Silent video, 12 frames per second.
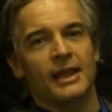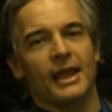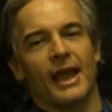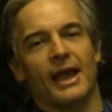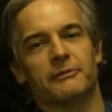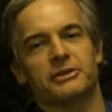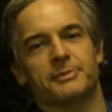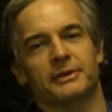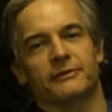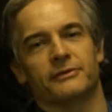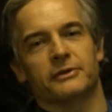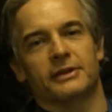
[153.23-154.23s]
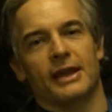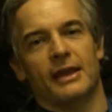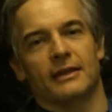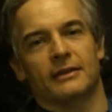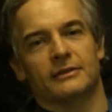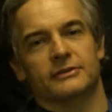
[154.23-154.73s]
and we spend a few
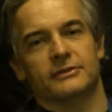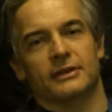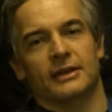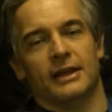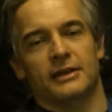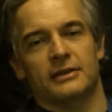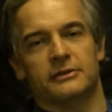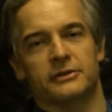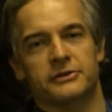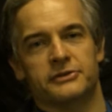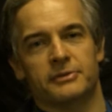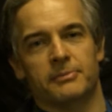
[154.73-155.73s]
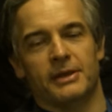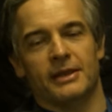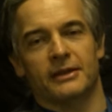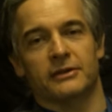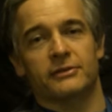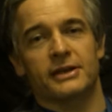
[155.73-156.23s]
days getting you used to
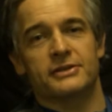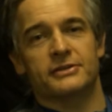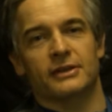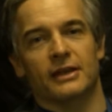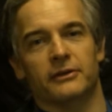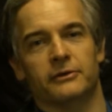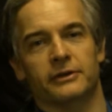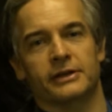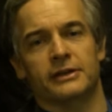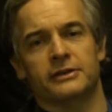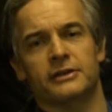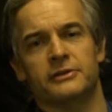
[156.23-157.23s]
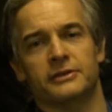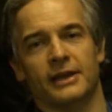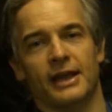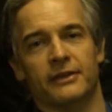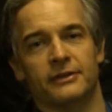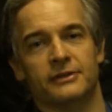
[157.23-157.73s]
being in Greece and orienting you to
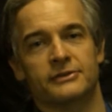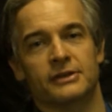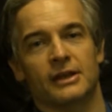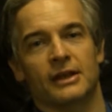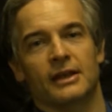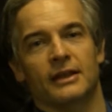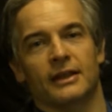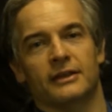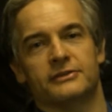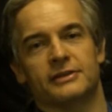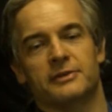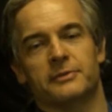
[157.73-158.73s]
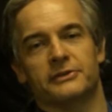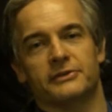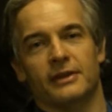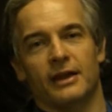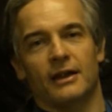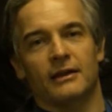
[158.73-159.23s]
Athens and seeing what's
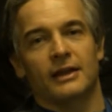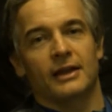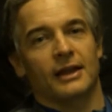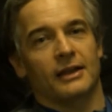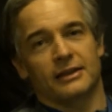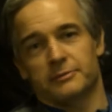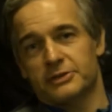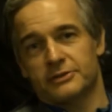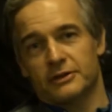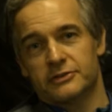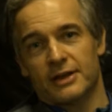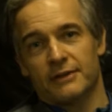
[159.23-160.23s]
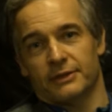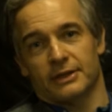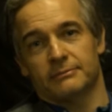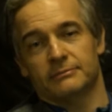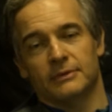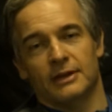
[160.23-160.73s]
there, and then we start
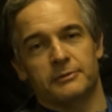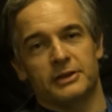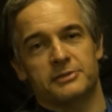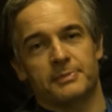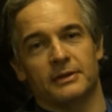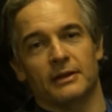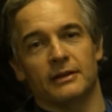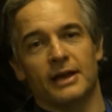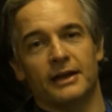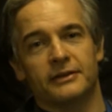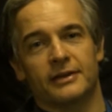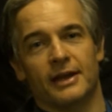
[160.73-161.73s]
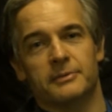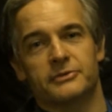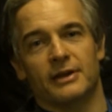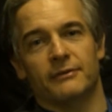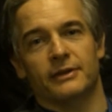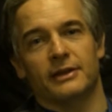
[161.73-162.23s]
traveling. And we spend a lot of time
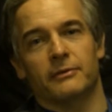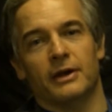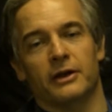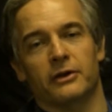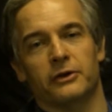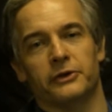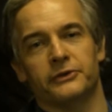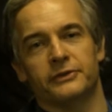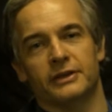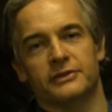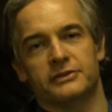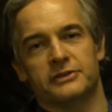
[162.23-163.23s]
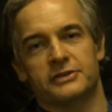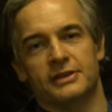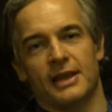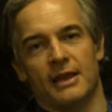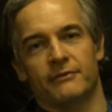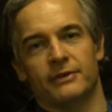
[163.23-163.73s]
traveling. Our goal is to
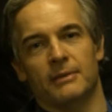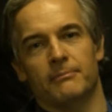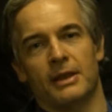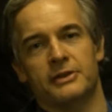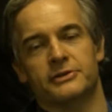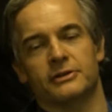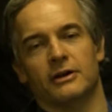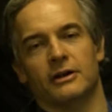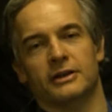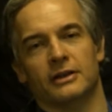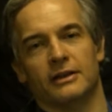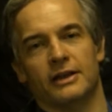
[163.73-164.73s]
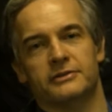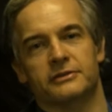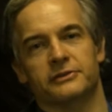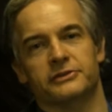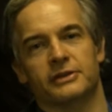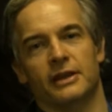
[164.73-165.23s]
see every major
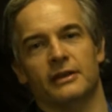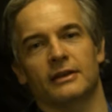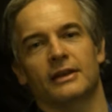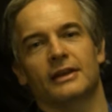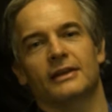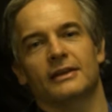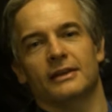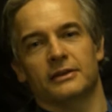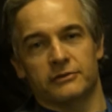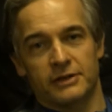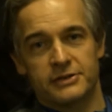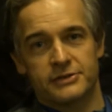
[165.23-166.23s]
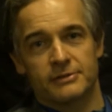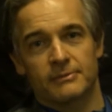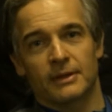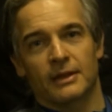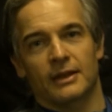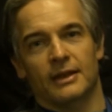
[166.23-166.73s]
archaeological site in Greece
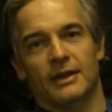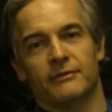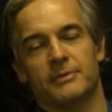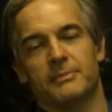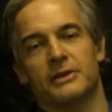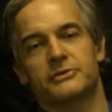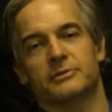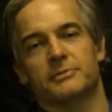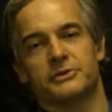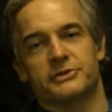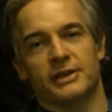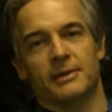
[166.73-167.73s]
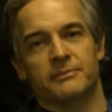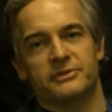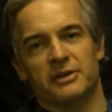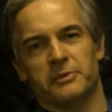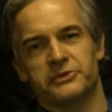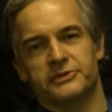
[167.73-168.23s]
and every major museum.
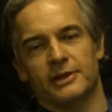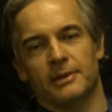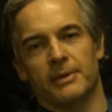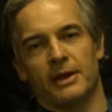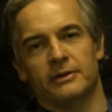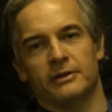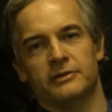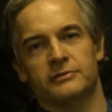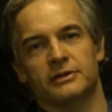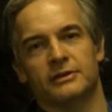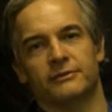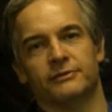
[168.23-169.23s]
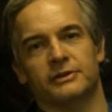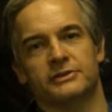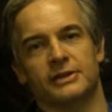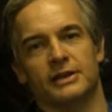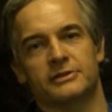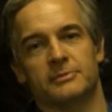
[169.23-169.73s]
So we'll see about 100 different
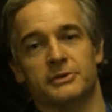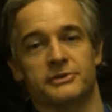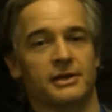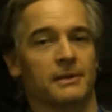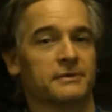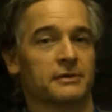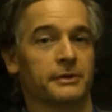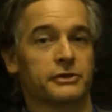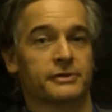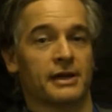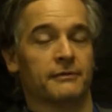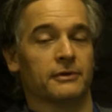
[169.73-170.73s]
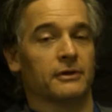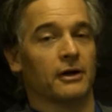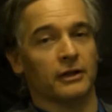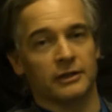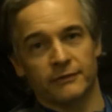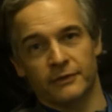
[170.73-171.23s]
sites and museums, and we travel
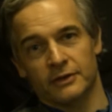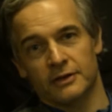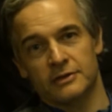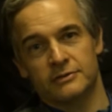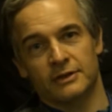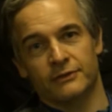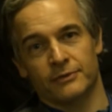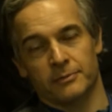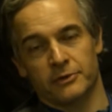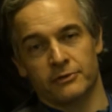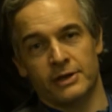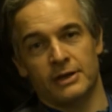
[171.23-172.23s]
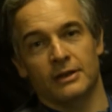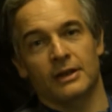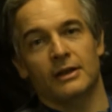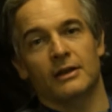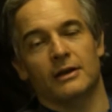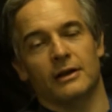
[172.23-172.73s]
all over the country from Crete
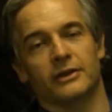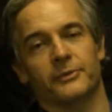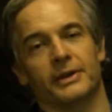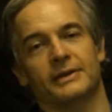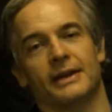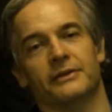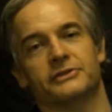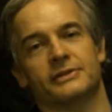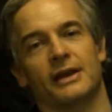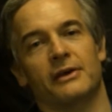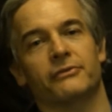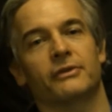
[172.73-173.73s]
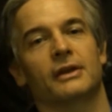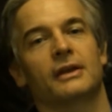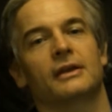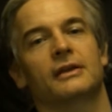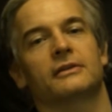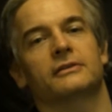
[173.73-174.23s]
all the way down south
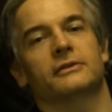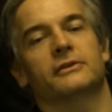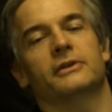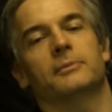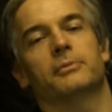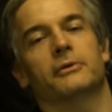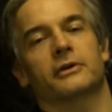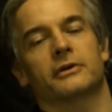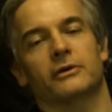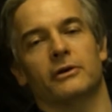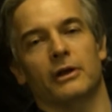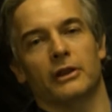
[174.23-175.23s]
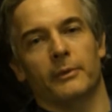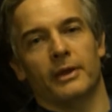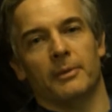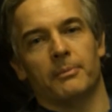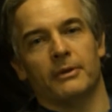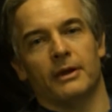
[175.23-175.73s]
to the border all the way
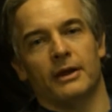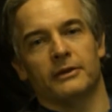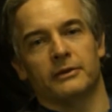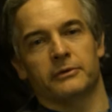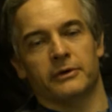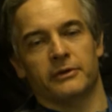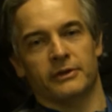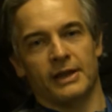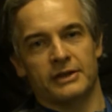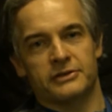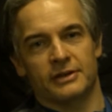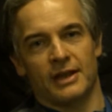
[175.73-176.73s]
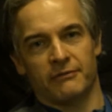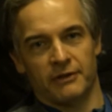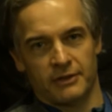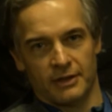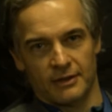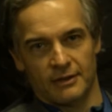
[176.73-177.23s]
up on the northern edge and
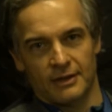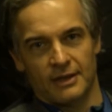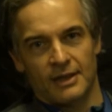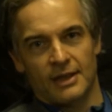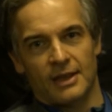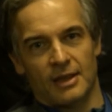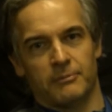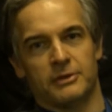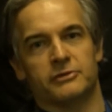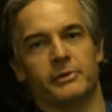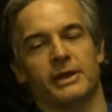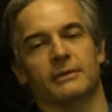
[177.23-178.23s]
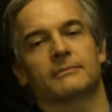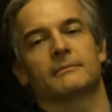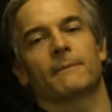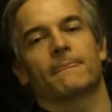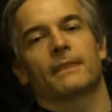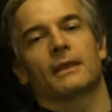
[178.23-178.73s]
everything in between.
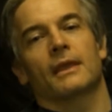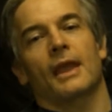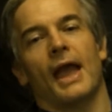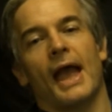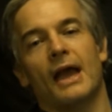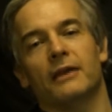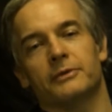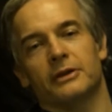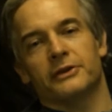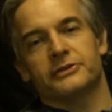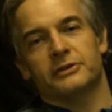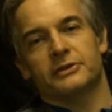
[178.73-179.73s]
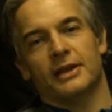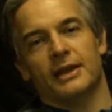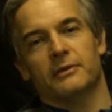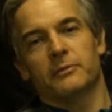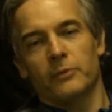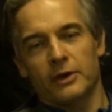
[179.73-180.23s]
And we also
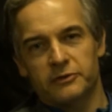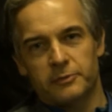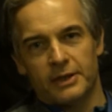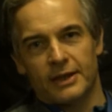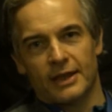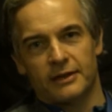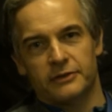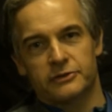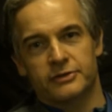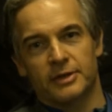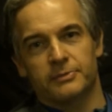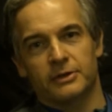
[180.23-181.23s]
take 1 week out of the trip to